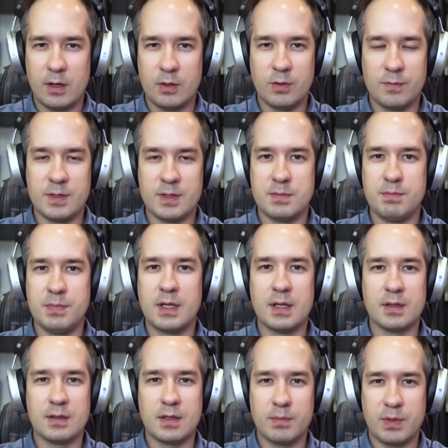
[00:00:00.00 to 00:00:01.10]
tired of these
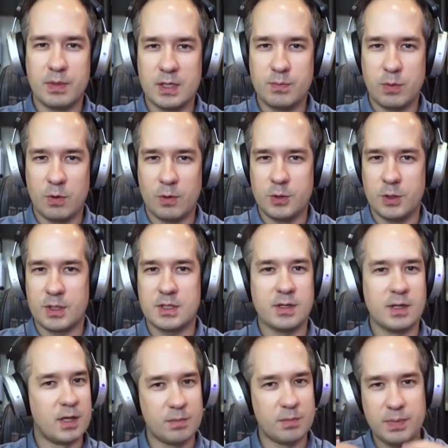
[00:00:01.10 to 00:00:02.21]
big enterprise
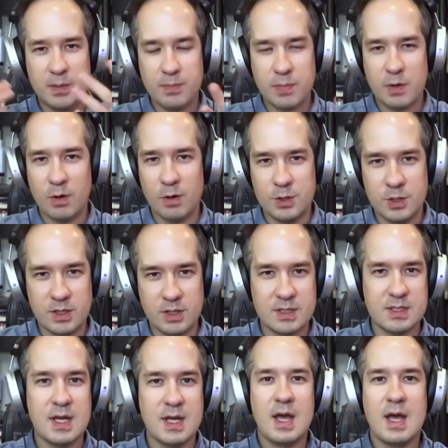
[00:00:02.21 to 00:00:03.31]
projects, ERP
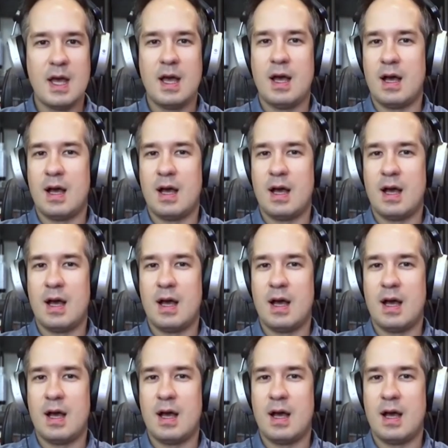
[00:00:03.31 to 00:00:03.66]
projects,